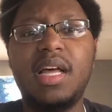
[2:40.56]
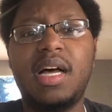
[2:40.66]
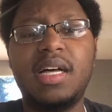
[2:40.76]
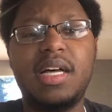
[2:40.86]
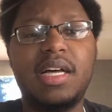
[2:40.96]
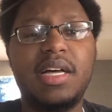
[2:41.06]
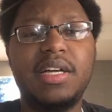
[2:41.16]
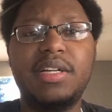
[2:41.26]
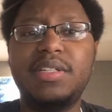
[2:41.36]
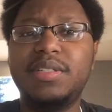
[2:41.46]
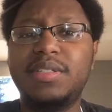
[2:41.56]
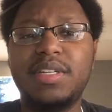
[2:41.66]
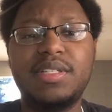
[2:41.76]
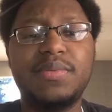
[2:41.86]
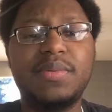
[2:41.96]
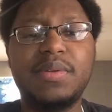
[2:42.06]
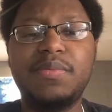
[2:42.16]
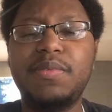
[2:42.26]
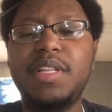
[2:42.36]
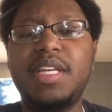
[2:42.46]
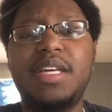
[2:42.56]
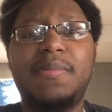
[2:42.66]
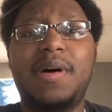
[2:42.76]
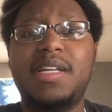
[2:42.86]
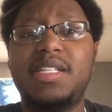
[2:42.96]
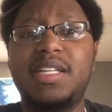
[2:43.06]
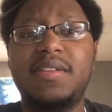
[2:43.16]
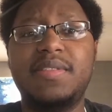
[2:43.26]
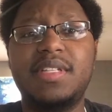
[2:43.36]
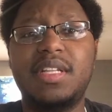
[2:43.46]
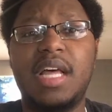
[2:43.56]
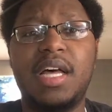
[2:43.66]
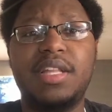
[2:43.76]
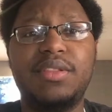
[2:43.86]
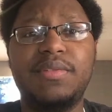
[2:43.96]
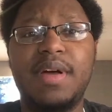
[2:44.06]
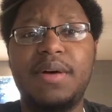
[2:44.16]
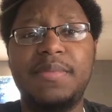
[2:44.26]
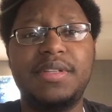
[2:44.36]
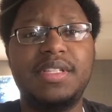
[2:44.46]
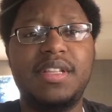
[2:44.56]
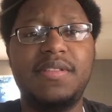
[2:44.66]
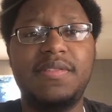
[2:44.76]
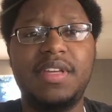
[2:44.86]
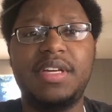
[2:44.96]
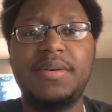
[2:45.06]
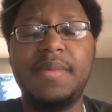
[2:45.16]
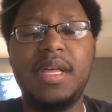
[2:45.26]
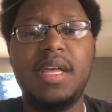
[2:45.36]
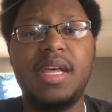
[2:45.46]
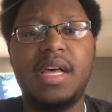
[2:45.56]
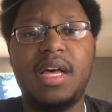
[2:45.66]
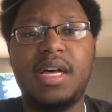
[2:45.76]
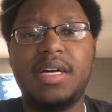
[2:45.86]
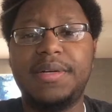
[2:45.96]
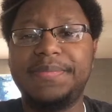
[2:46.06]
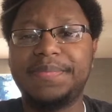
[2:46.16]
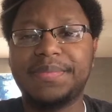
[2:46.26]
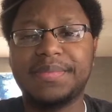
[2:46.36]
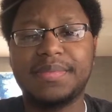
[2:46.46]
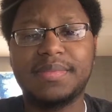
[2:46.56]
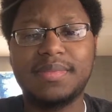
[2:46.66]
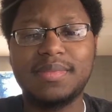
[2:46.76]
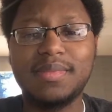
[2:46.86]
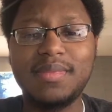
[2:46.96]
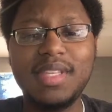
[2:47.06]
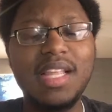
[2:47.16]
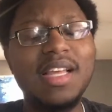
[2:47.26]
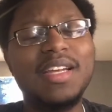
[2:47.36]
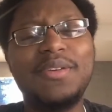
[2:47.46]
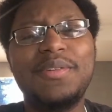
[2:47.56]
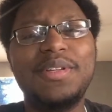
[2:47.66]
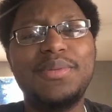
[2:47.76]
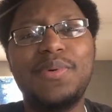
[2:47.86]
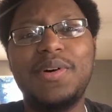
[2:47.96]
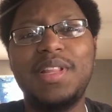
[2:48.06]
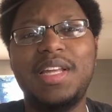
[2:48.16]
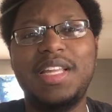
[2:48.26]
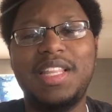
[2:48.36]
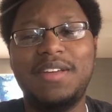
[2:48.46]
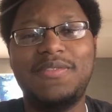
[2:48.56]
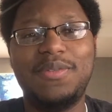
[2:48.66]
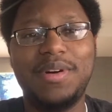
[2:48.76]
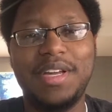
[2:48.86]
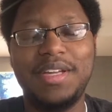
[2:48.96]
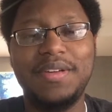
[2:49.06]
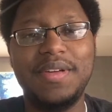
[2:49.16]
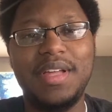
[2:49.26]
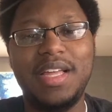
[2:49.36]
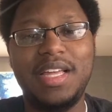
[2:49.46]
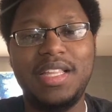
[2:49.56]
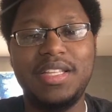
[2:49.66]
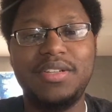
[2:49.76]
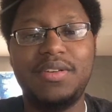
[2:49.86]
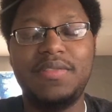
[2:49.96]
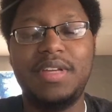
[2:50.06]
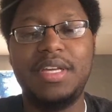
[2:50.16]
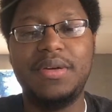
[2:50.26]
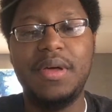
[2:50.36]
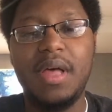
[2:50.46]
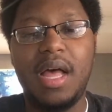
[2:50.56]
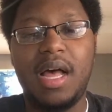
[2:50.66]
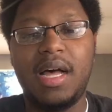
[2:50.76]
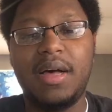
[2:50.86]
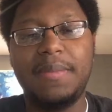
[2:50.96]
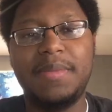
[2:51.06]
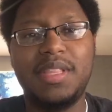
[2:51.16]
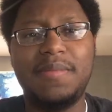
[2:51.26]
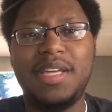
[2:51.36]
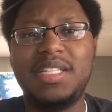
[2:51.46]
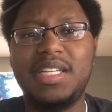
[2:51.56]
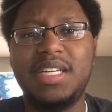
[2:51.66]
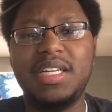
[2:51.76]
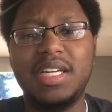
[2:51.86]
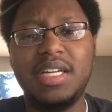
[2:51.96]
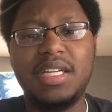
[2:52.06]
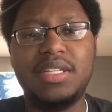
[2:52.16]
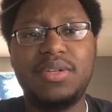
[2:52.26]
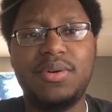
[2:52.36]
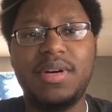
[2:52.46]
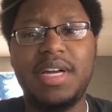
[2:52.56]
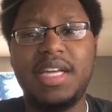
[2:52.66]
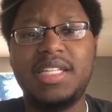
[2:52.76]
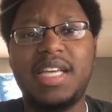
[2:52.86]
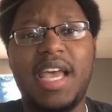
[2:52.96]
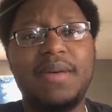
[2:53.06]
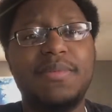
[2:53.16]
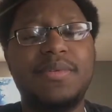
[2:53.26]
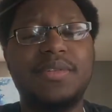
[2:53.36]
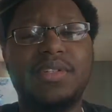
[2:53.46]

there. Just really good positives throughout most of the film. I don't want to spoil anything for you in this review, but the basic story is Cable